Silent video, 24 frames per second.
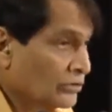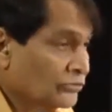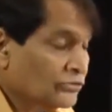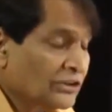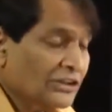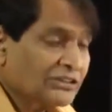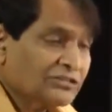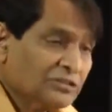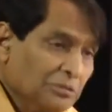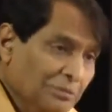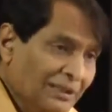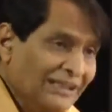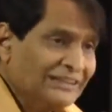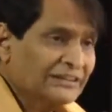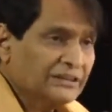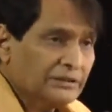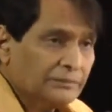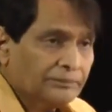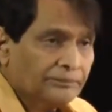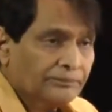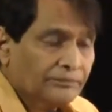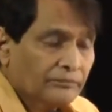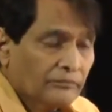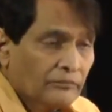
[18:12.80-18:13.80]
Just imagine,
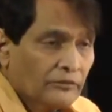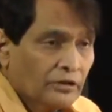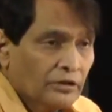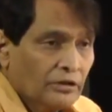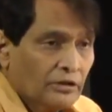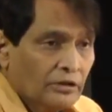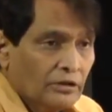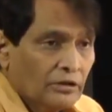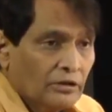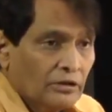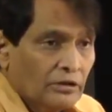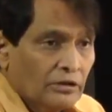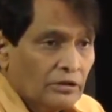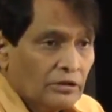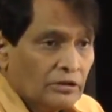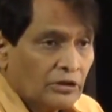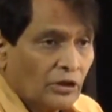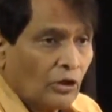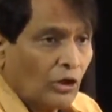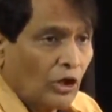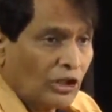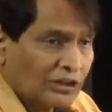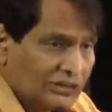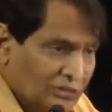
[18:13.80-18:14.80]
the
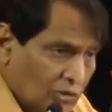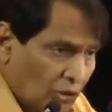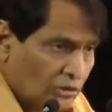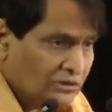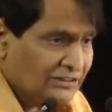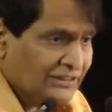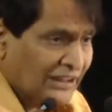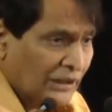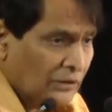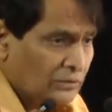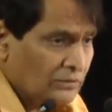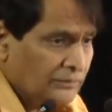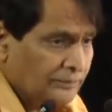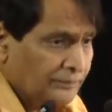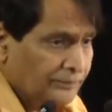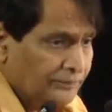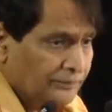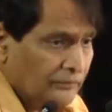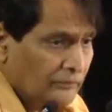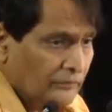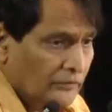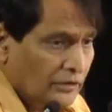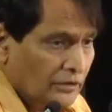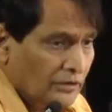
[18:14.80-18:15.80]
cost goes down,
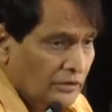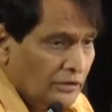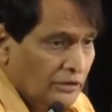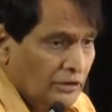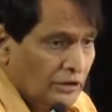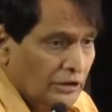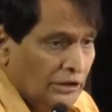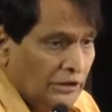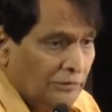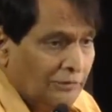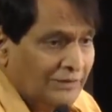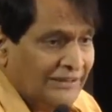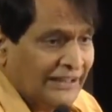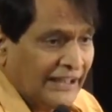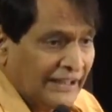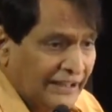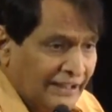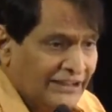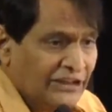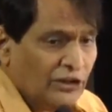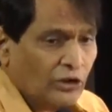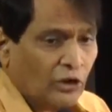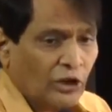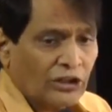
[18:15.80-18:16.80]
even the
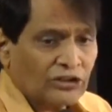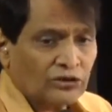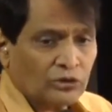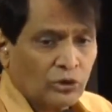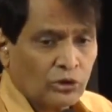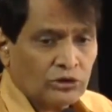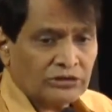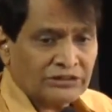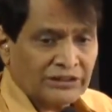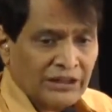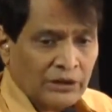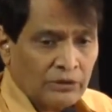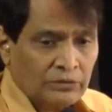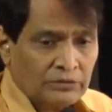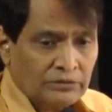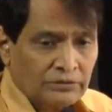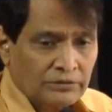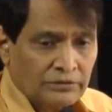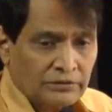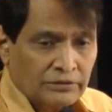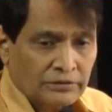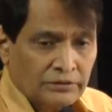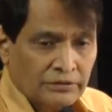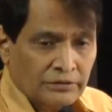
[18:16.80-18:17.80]
energy cost goes down,
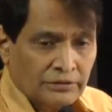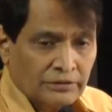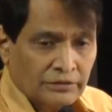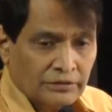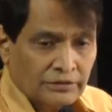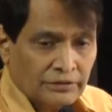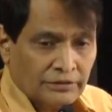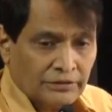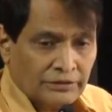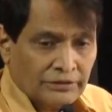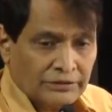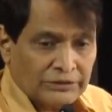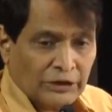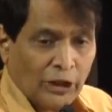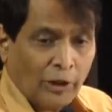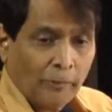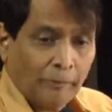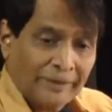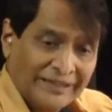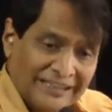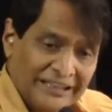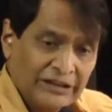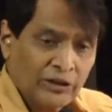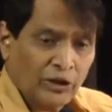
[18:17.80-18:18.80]
the
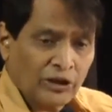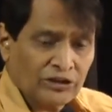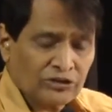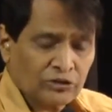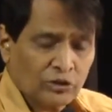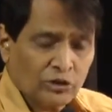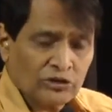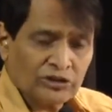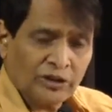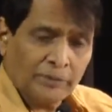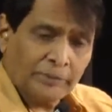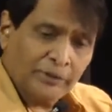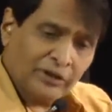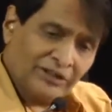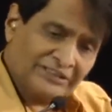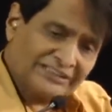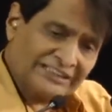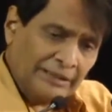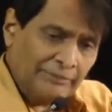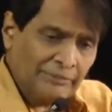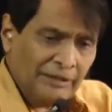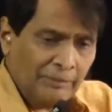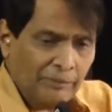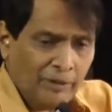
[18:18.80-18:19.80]
operating cost goes down because
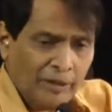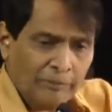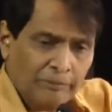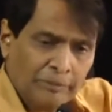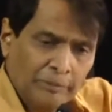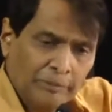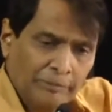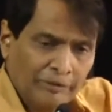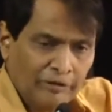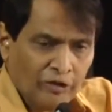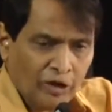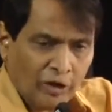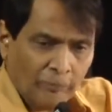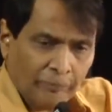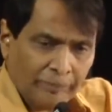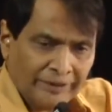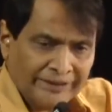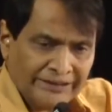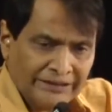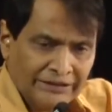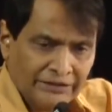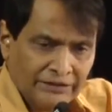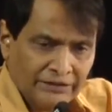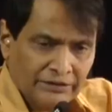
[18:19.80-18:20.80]
same number of people will
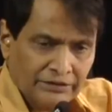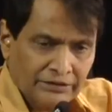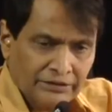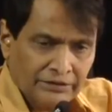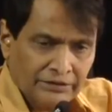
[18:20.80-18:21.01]
operate it.